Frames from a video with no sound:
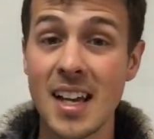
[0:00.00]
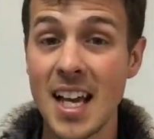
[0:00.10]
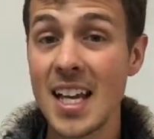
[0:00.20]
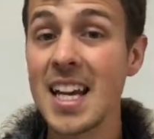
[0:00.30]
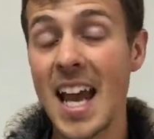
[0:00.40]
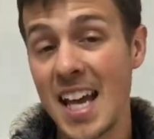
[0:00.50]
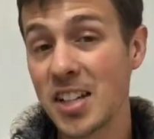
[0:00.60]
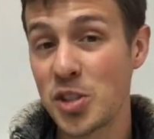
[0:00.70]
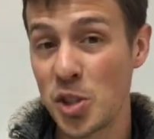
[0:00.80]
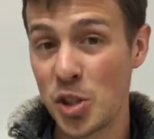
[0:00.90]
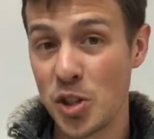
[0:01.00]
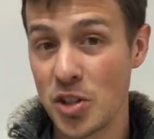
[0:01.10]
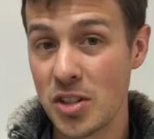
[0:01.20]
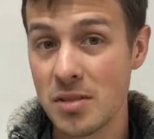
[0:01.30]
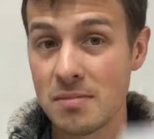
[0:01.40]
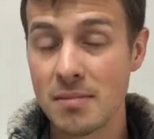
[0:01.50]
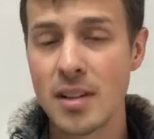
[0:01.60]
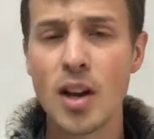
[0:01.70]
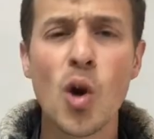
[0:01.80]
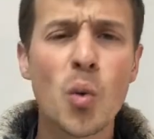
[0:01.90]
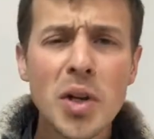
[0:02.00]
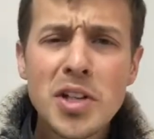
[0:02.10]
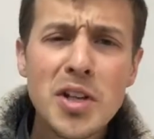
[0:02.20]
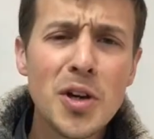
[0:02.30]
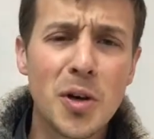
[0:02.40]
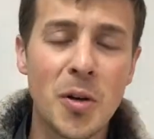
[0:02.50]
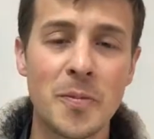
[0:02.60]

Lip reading: and answers. What do?